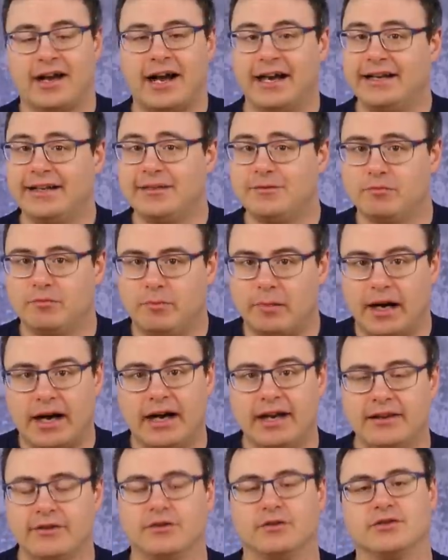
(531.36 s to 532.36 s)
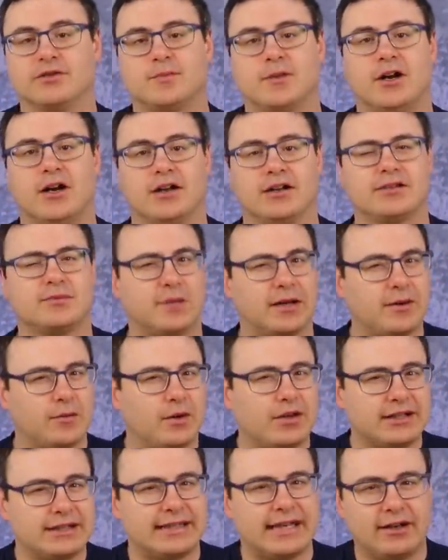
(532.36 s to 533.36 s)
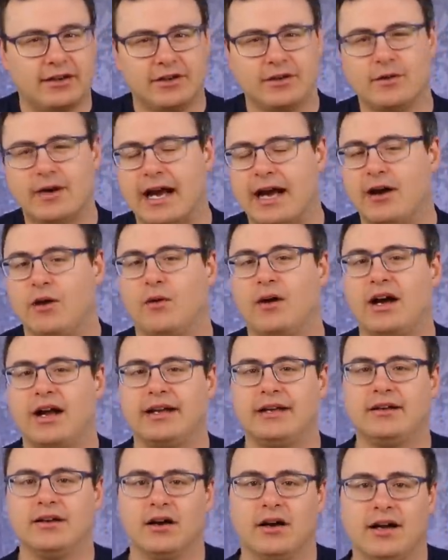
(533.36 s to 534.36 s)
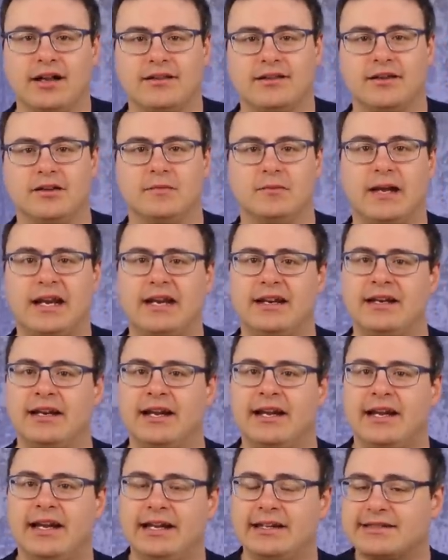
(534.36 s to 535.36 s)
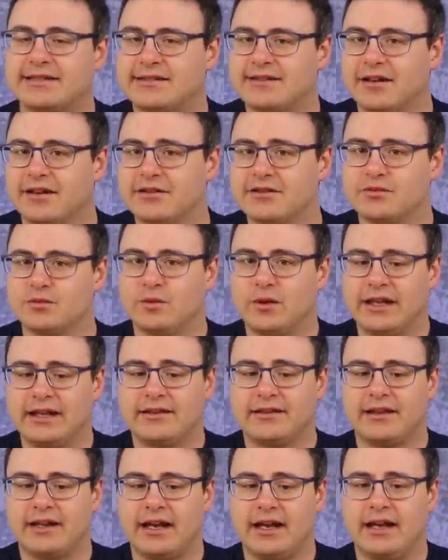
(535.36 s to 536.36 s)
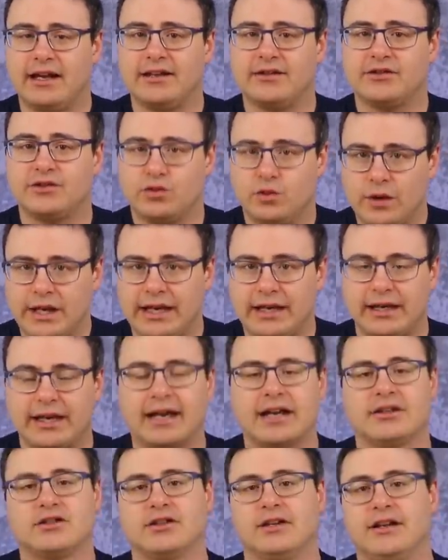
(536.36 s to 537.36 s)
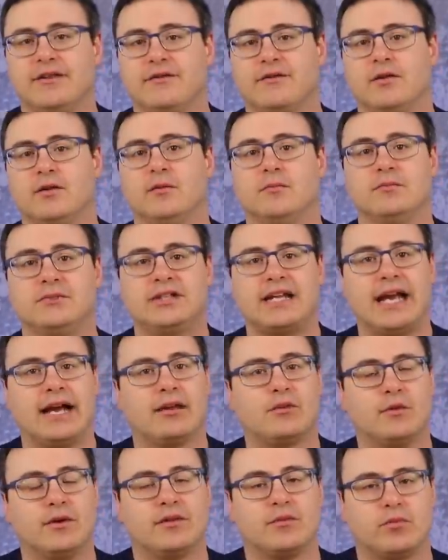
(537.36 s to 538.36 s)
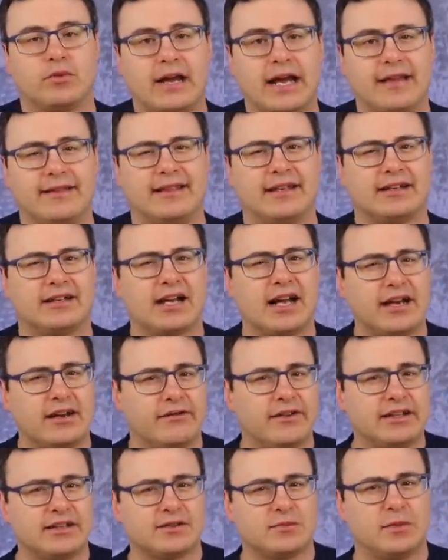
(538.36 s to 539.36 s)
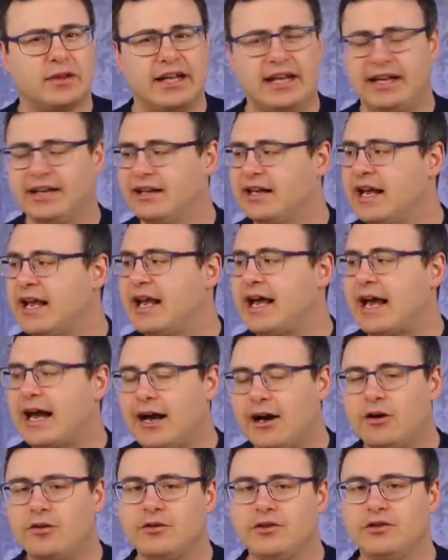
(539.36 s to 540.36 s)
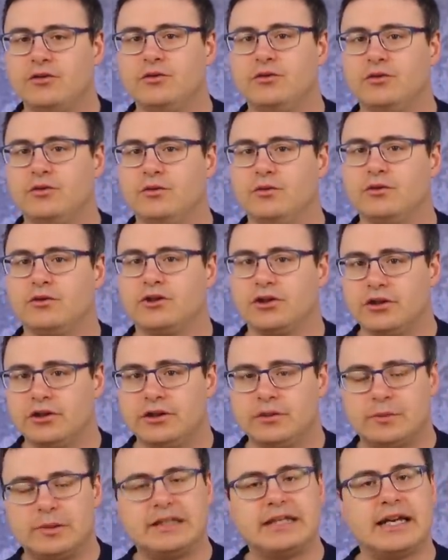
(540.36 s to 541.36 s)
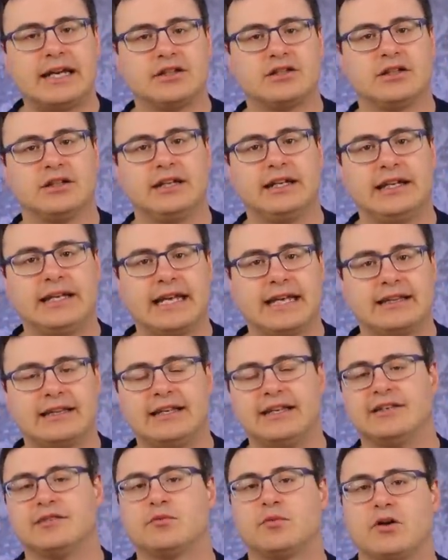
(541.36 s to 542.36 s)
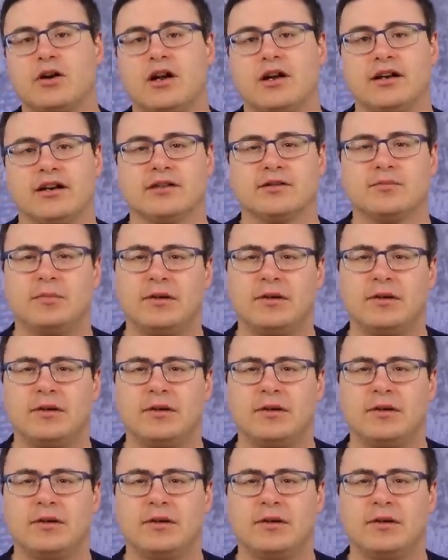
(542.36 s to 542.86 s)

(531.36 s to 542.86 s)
I didn't buy those products, but I want to tell you how I got them. And it starts with a tweet actually from Tech with Brett that kind of explained how you could potentially get these products.